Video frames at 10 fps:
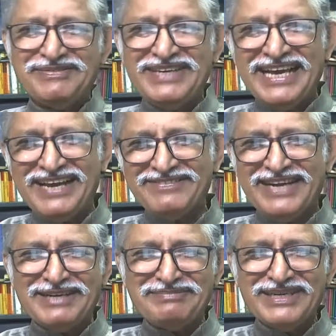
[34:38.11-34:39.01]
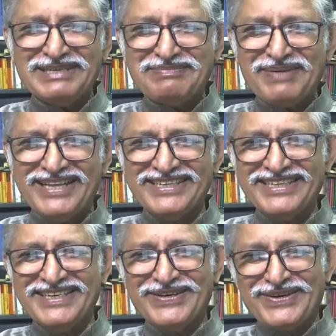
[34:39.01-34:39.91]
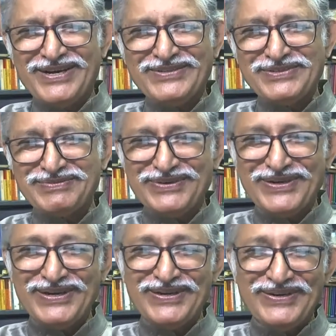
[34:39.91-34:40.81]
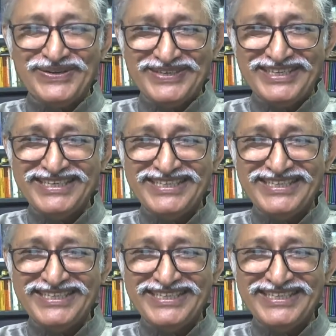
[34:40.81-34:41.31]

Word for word: we have had money plant in our house for long